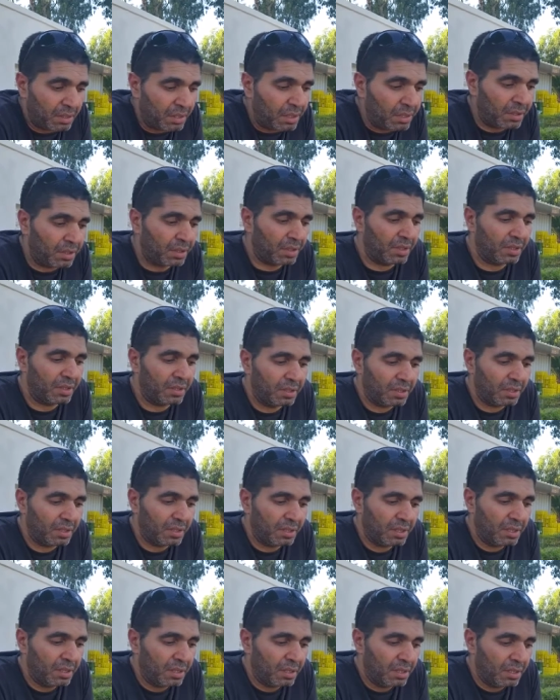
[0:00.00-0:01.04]
Look,
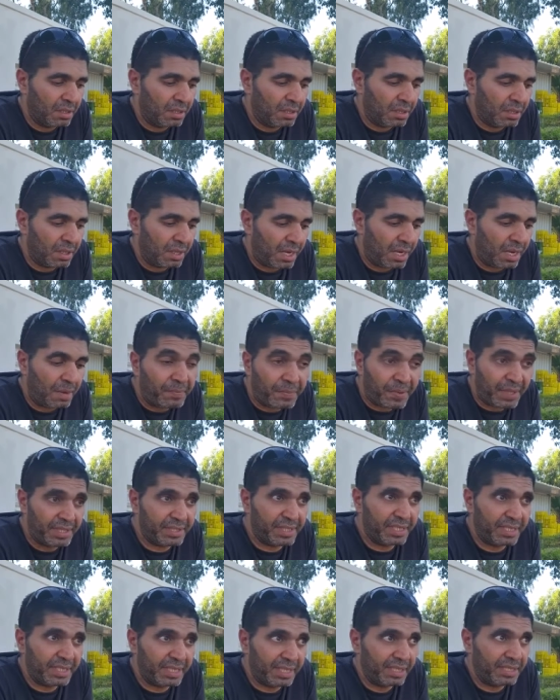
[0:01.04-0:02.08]
a
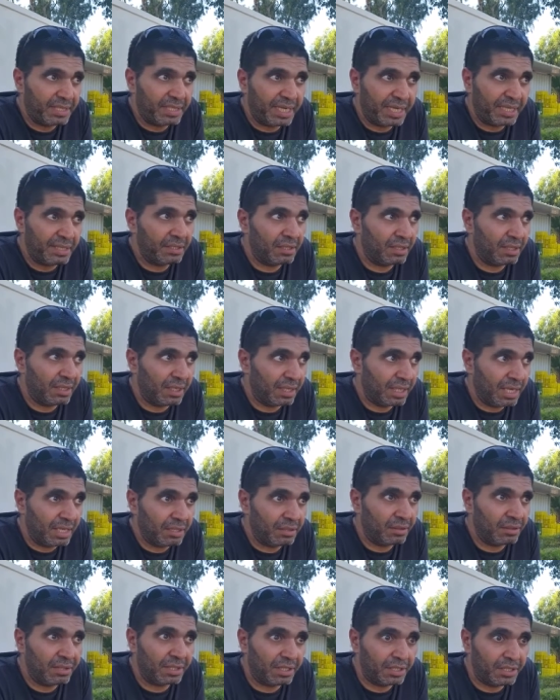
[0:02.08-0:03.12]
president can
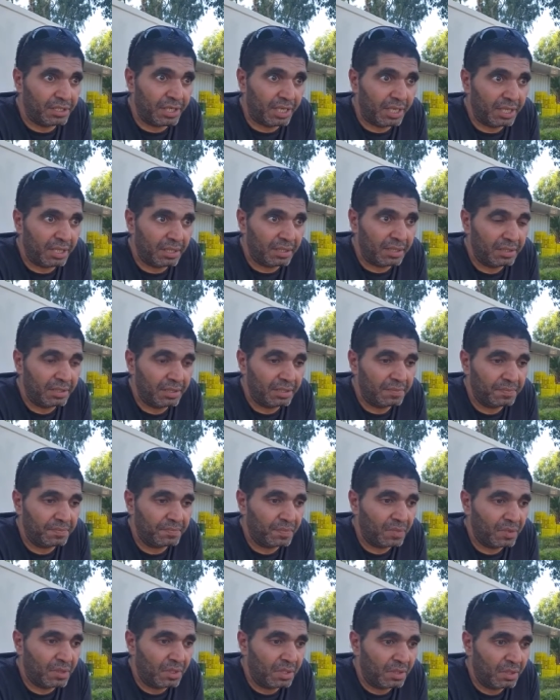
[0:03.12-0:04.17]
get to the chair.
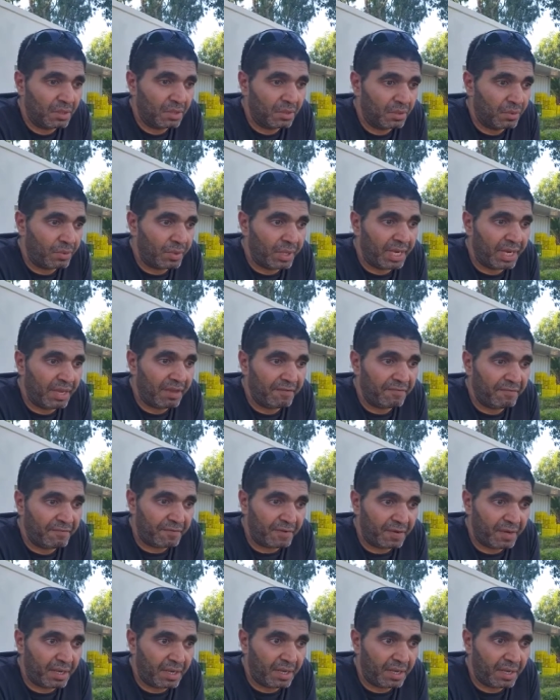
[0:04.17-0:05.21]
We have
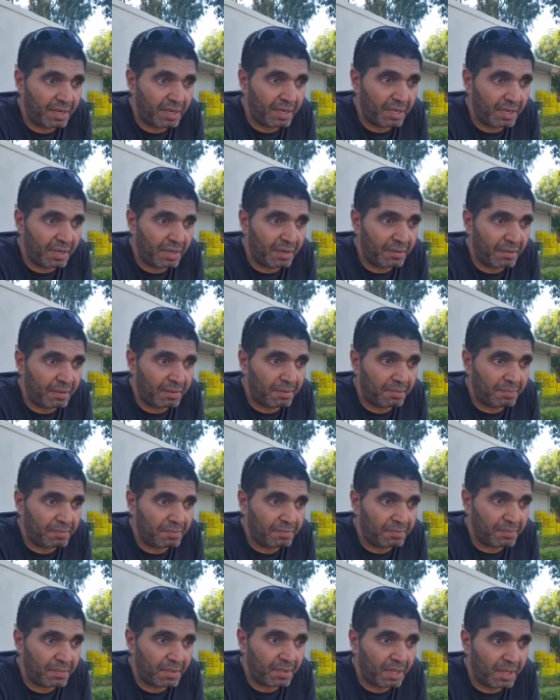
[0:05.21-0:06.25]

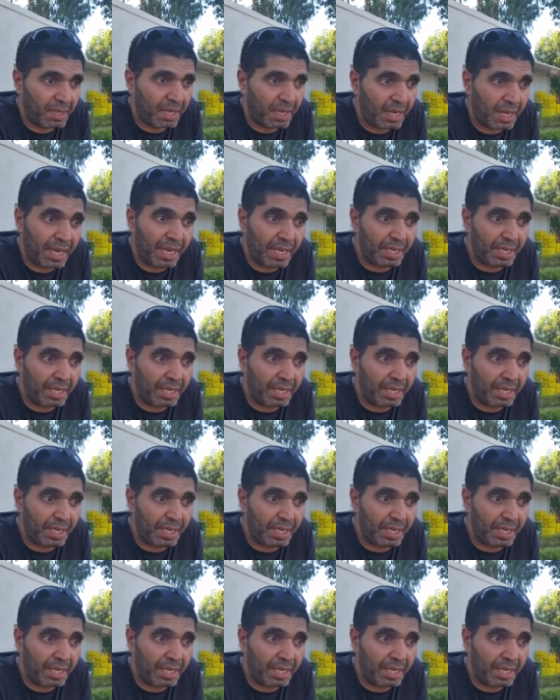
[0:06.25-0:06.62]
judges got